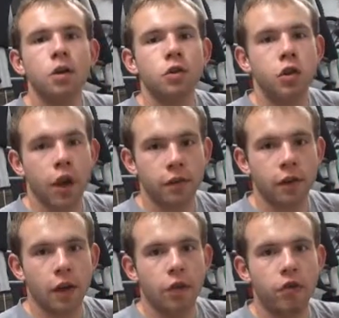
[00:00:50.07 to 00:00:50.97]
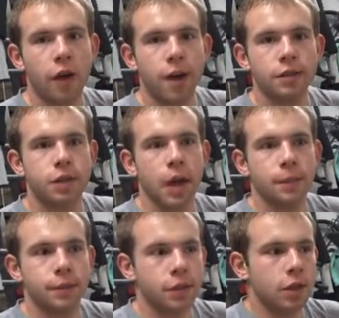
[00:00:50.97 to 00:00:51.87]
chest and
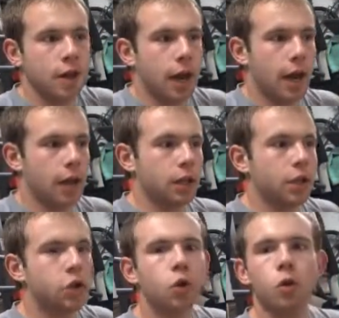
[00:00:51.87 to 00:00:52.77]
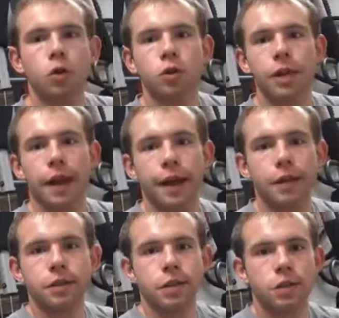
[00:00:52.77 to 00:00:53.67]
triceps and shoulders and legs.